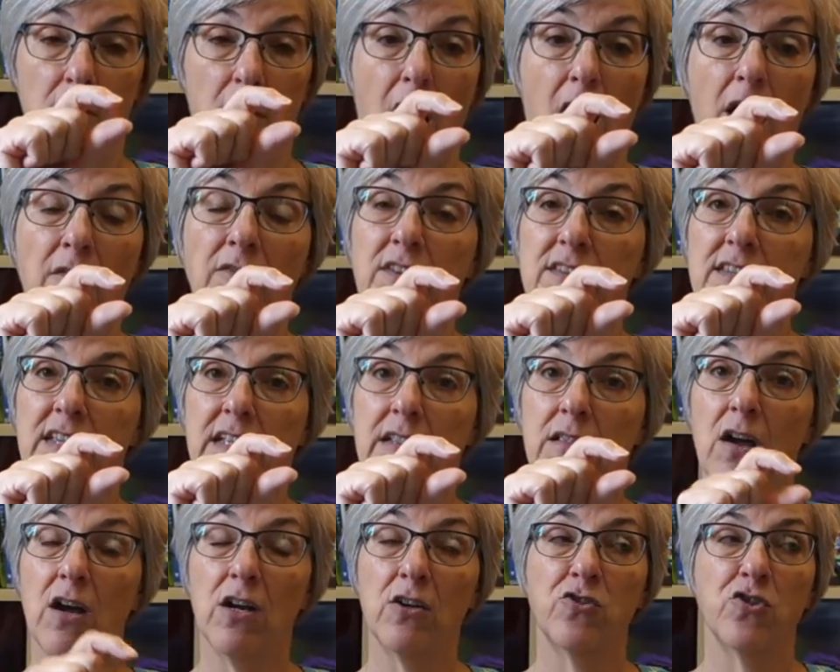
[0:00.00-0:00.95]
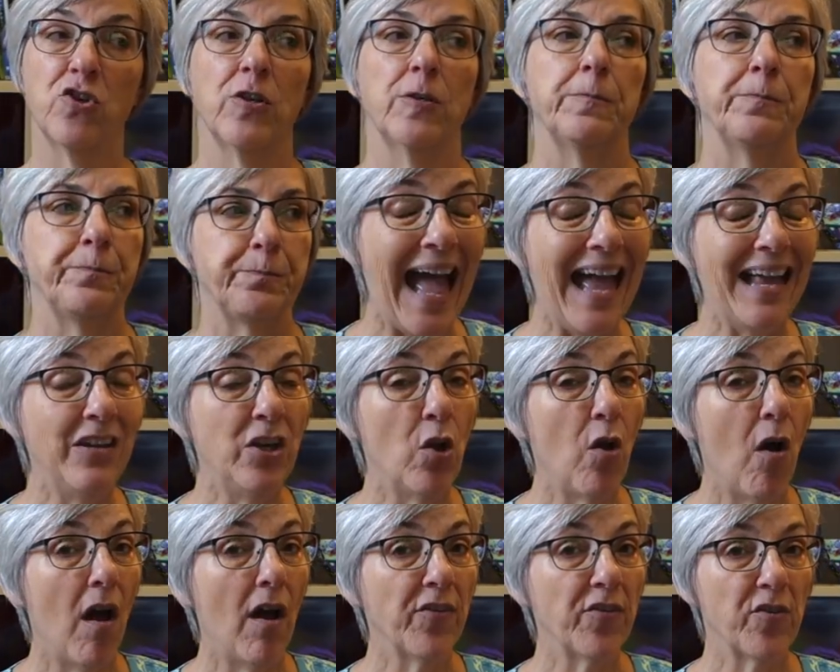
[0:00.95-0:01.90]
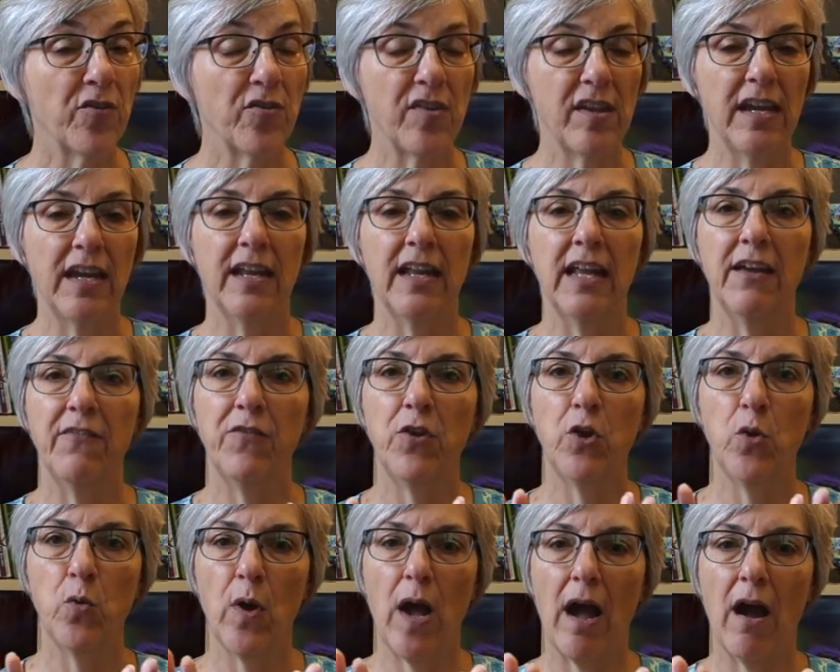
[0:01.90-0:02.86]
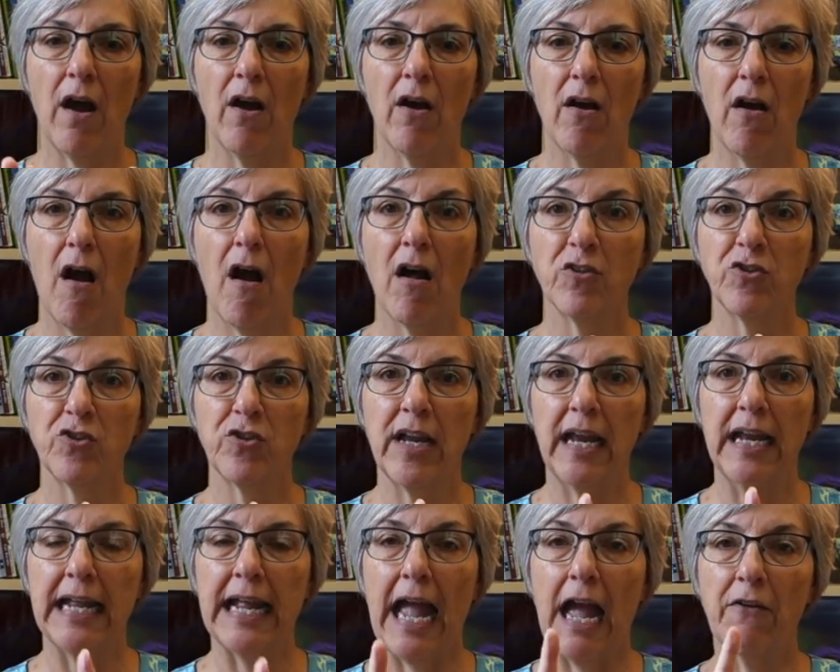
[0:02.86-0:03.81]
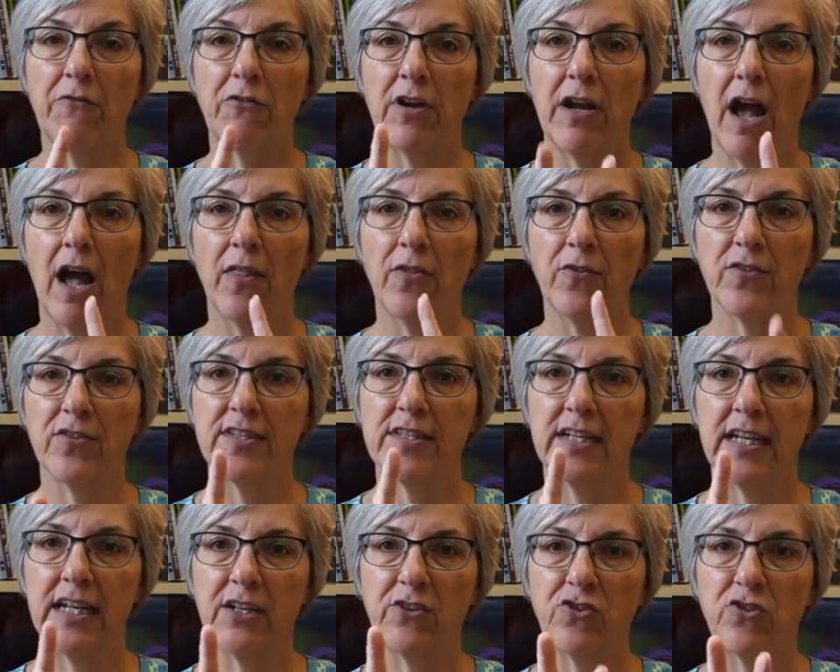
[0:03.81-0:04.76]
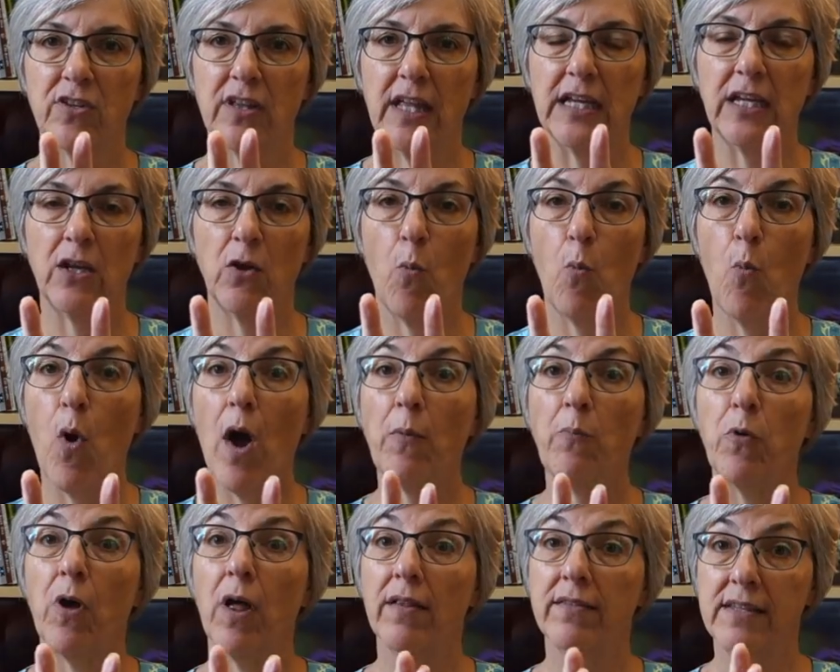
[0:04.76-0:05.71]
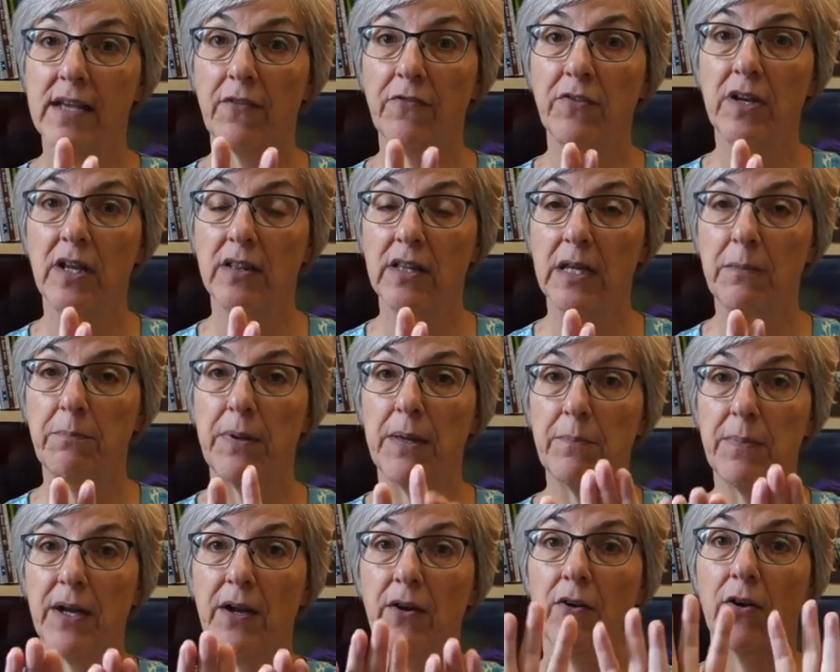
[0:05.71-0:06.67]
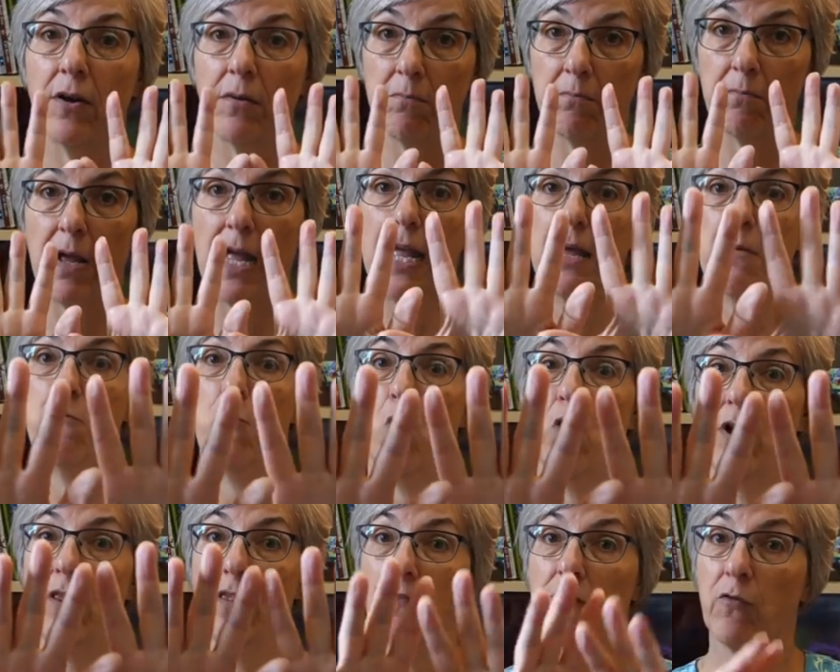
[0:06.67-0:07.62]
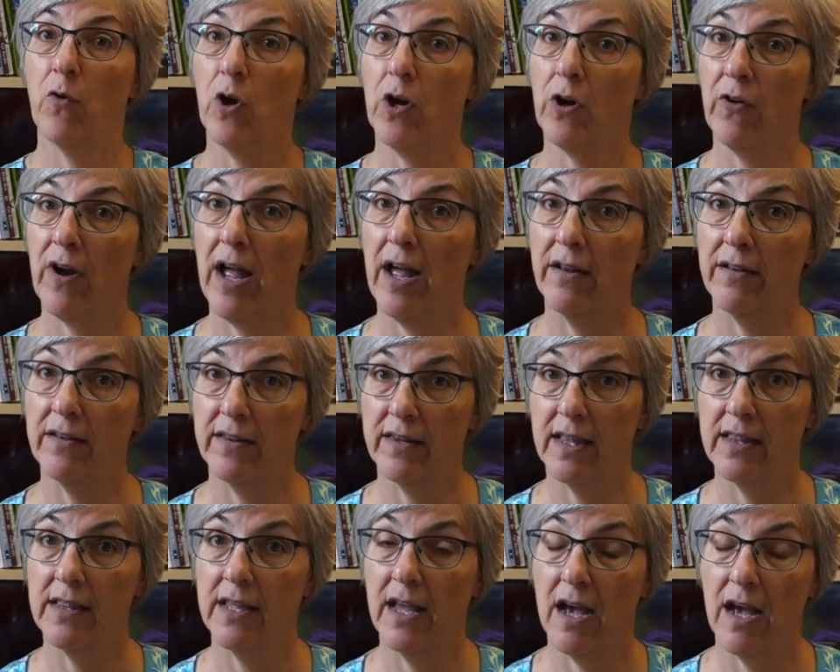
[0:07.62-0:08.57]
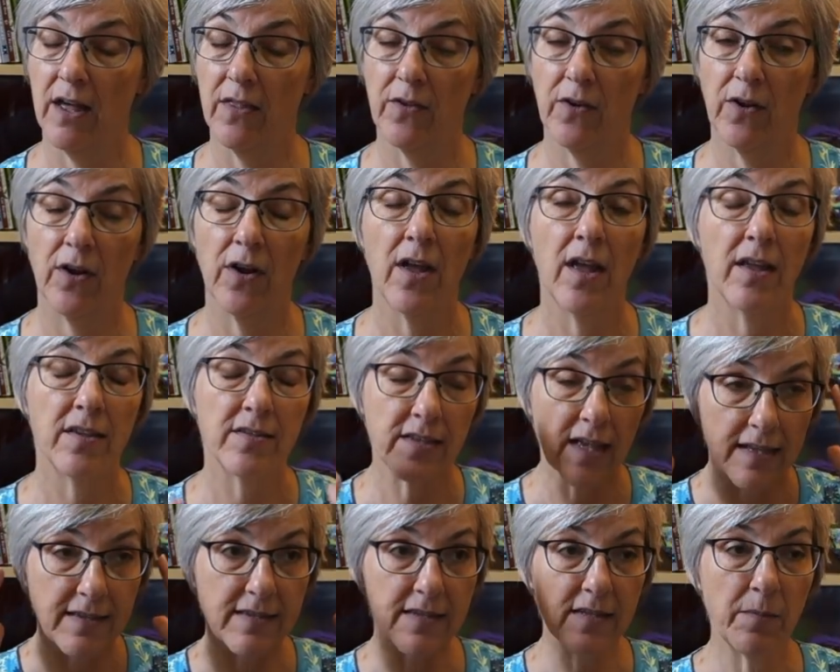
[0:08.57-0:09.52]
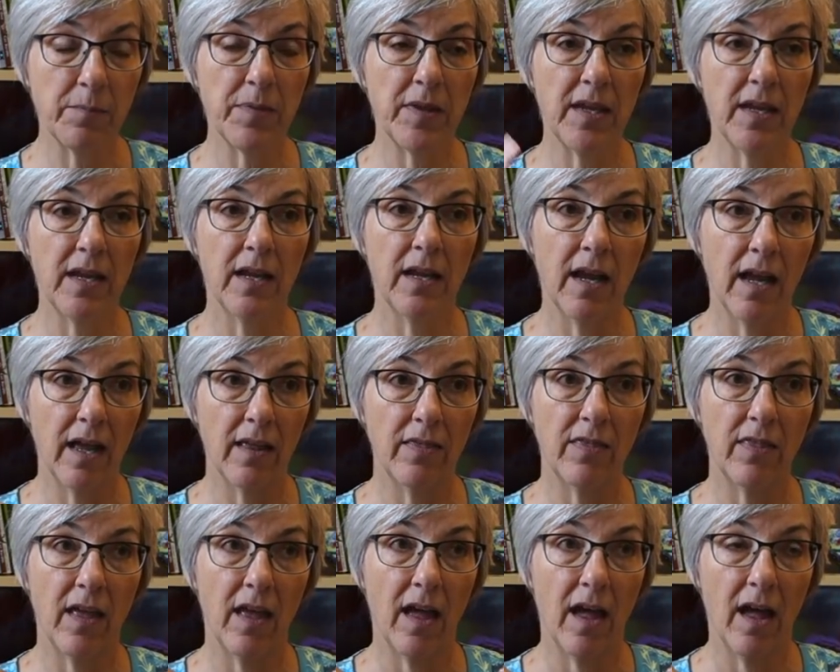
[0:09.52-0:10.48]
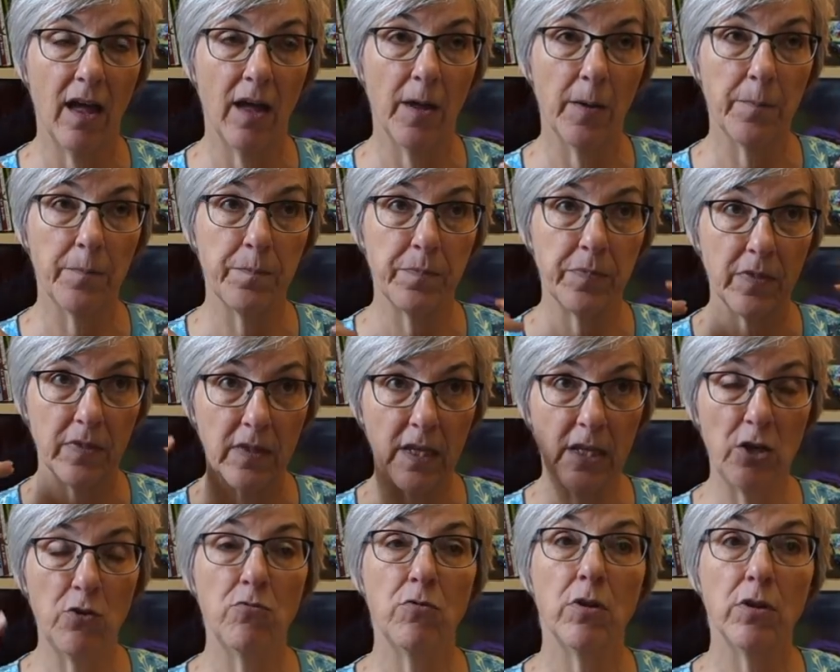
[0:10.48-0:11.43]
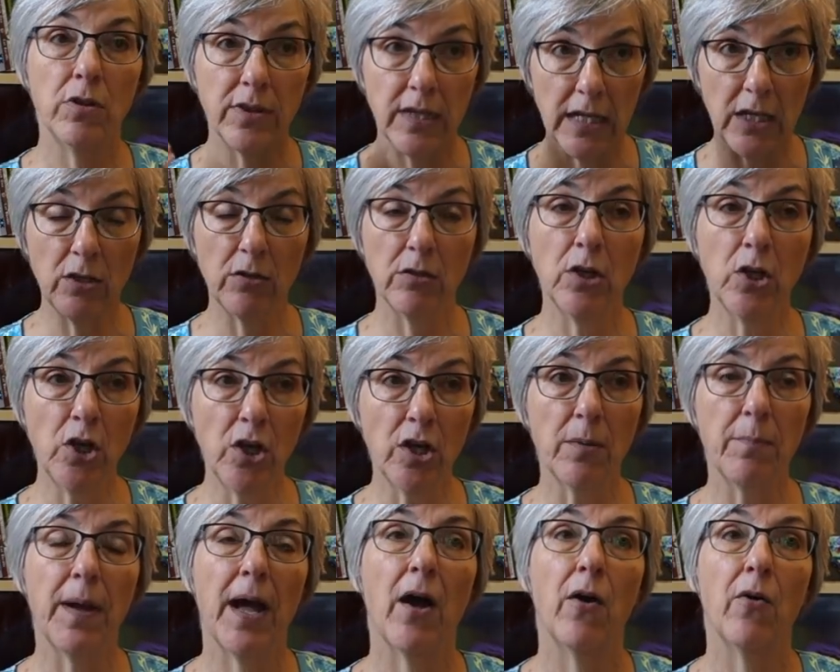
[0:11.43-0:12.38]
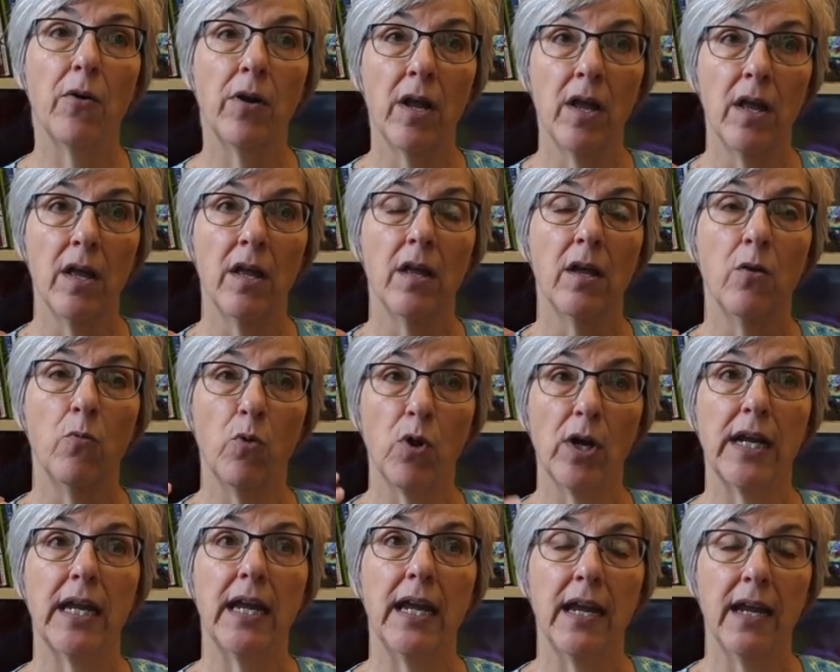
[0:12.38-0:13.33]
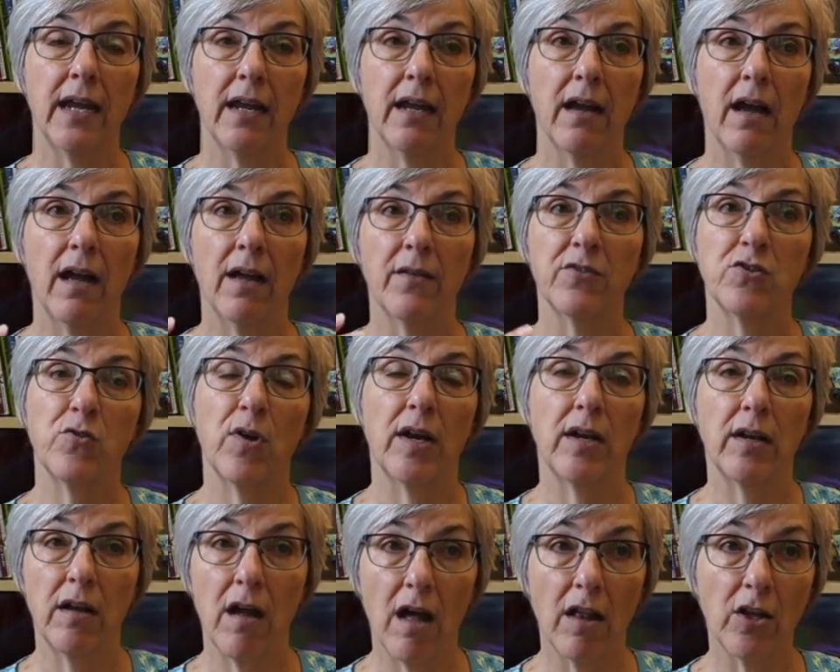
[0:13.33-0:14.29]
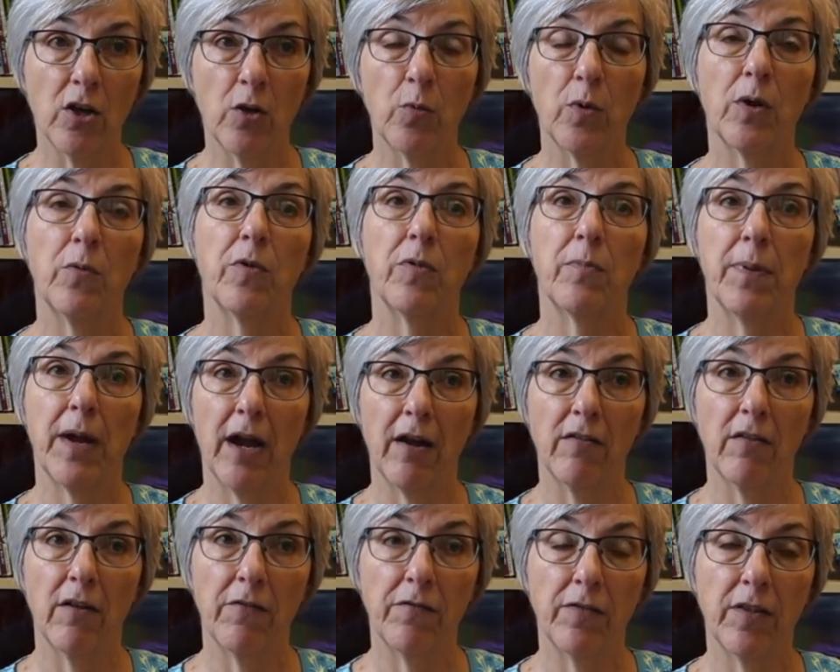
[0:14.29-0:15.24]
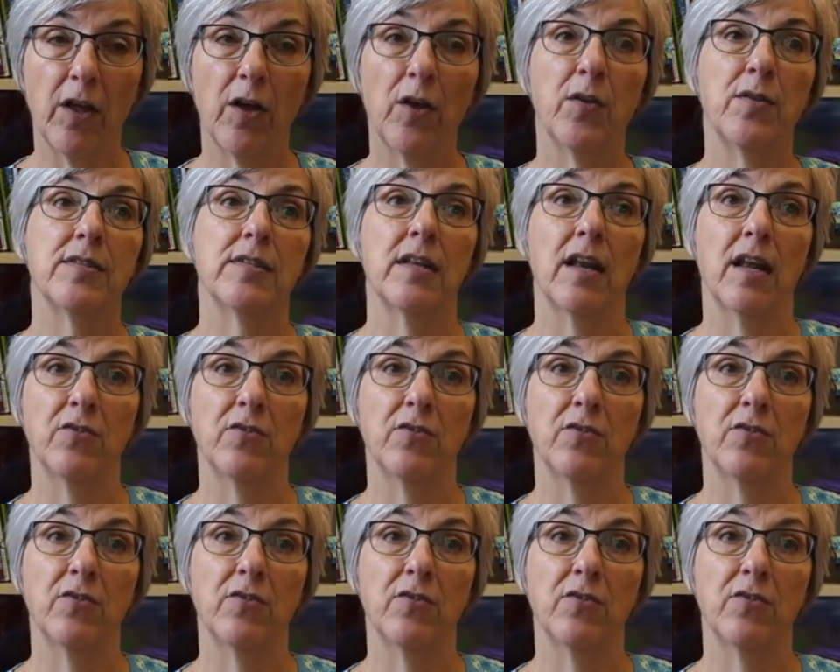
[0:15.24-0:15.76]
obviously larger. And you'll also see if you are alternating every other stitch, like one will definitely be bigger and more in the foreground than the other. So that's something that you learn about working a strand of color work with parallel floats and